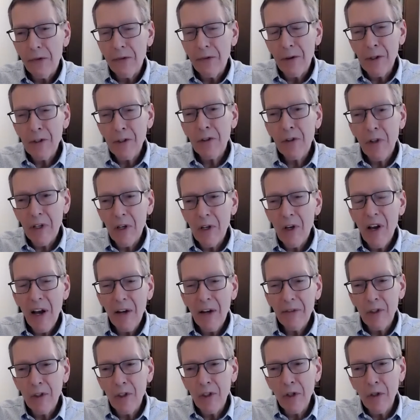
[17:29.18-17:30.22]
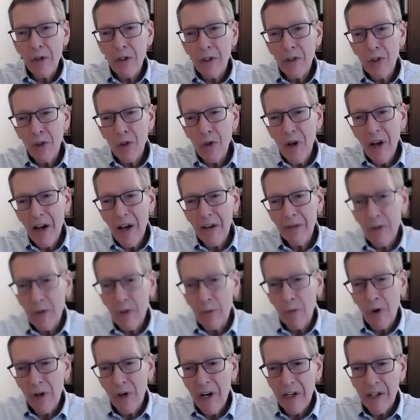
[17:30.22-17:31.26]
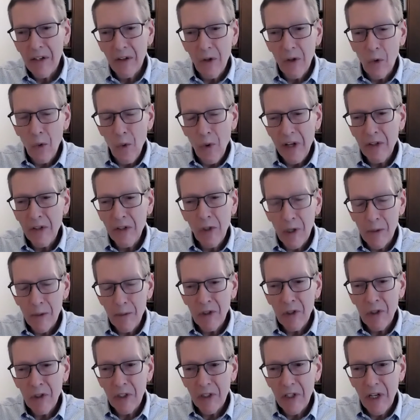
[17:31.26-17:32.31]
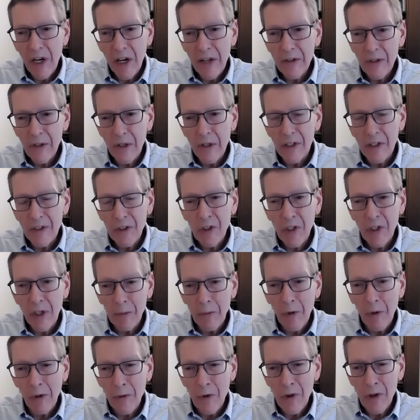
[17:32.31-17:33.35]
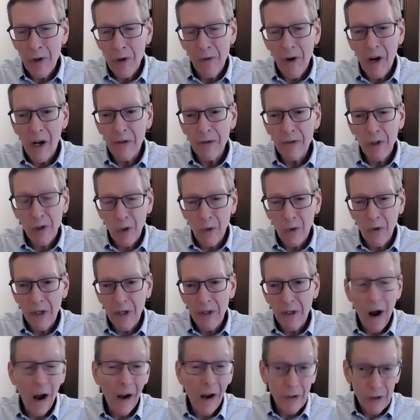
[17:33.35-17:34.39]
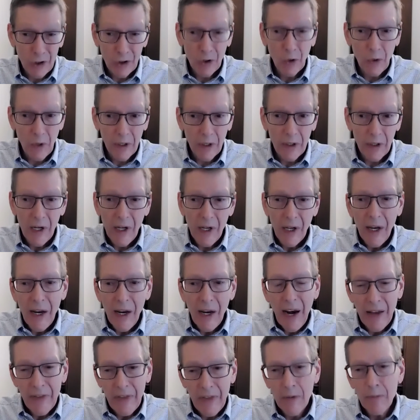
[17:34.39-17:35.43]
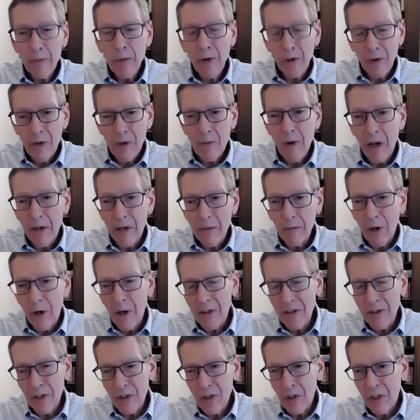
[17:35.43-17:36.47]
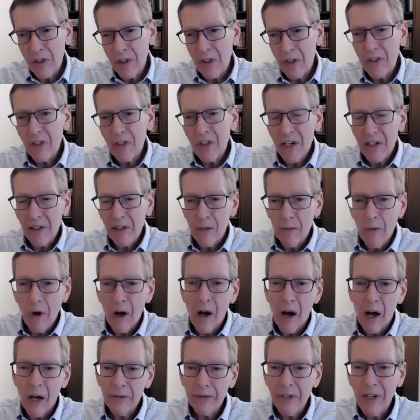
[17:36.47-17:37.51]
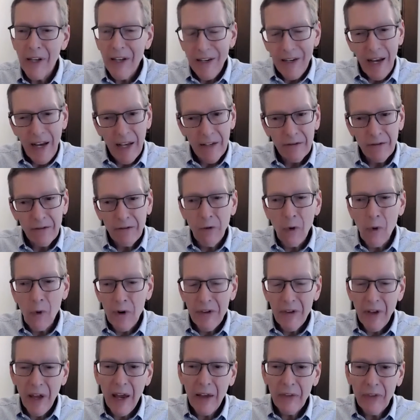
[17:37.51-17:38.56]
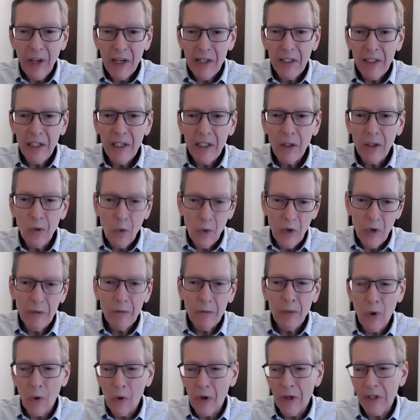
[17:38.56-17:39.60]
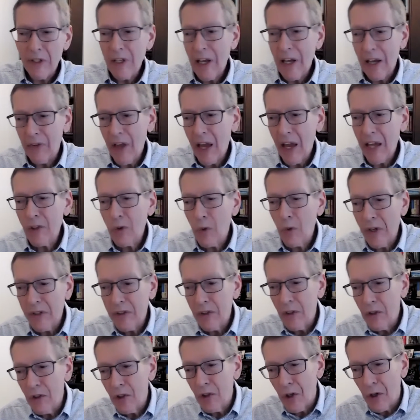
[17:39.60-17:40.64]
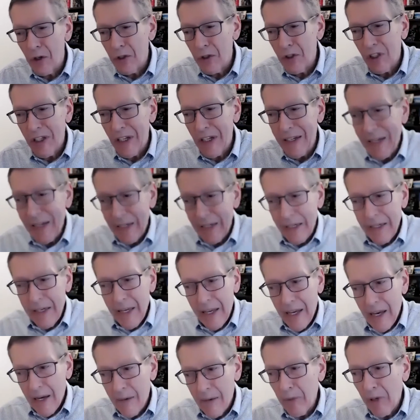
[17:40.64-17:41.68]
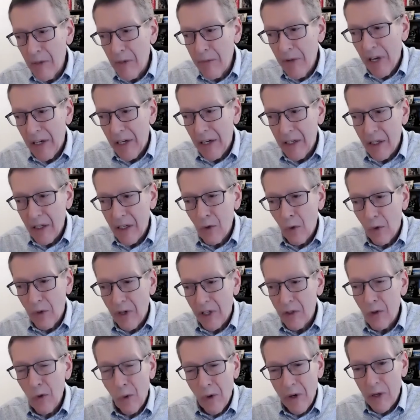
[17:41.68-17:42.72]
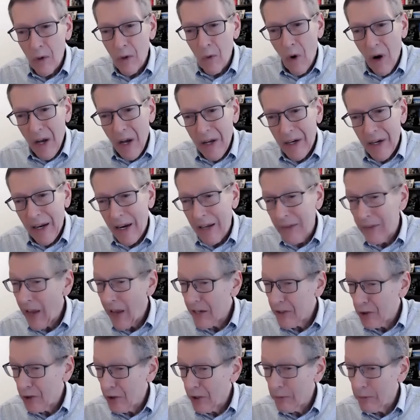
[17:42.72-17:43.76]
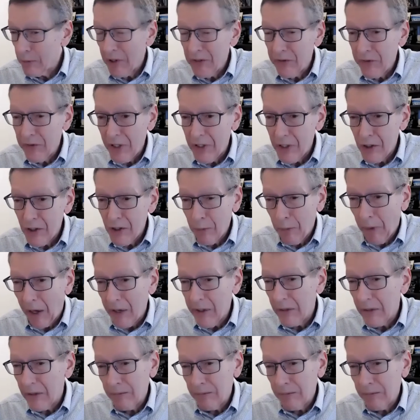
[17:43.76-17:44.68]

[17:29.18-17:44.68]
first thing you have to do is you have to bring the wind turbines together and assemble them onshore, and then put them on barges and take them off. And for that, they need a wind port. And that's what New Jersey implemented in 2021, and that should be finished by